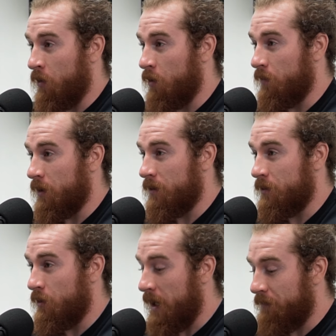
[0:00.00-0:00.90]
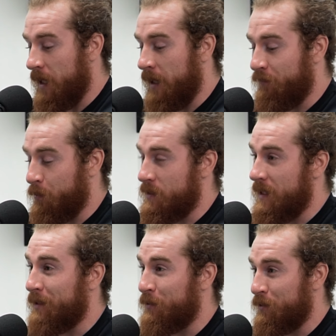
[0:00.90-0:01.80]
all over. You have to have
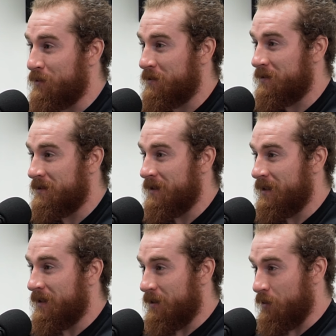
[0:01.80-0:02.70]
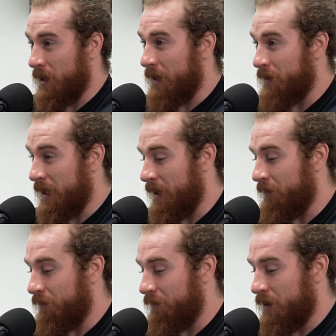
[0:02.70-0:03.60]
protectors and you have to
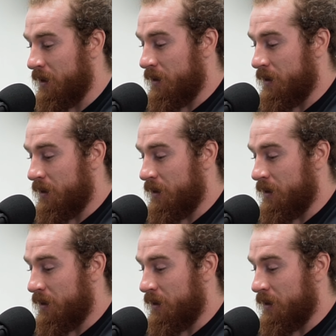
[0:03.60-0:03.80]
have